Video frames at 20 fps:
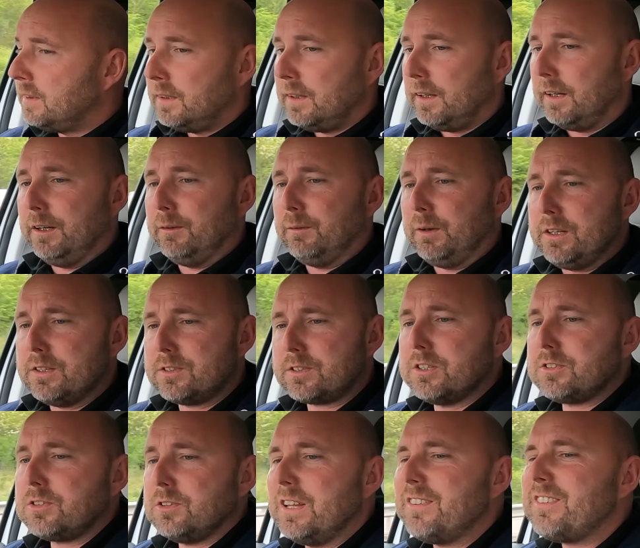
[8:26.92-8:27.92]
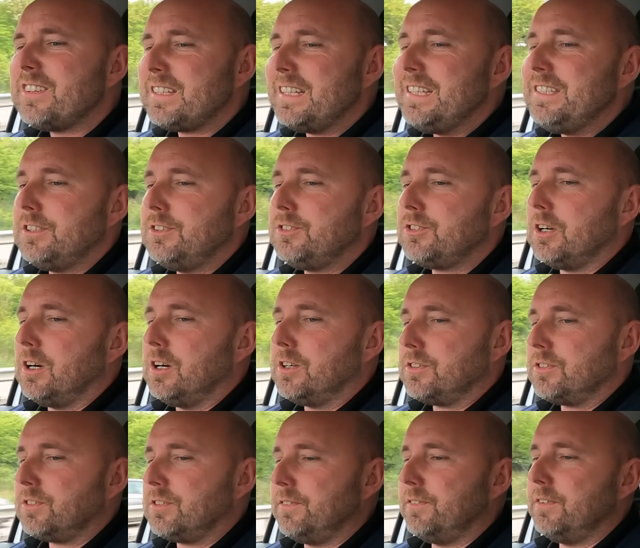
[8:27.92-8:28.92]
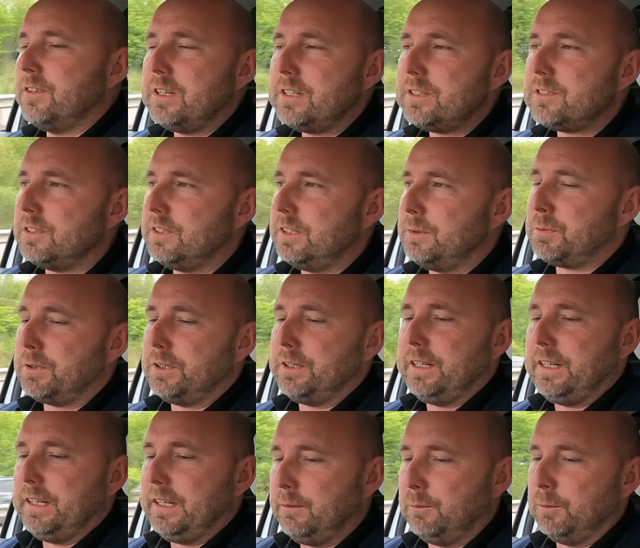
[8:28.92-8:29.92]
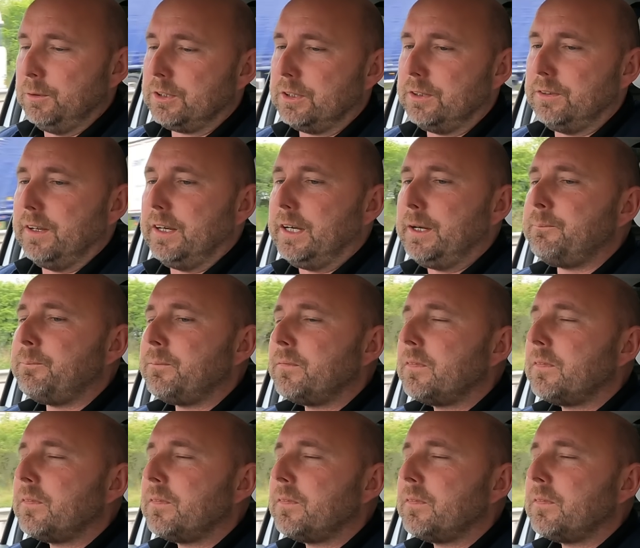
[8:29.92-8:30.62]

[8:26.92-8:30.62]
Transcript: Anyway, let's go to another DC charger, so if there is any preheat, it will do that.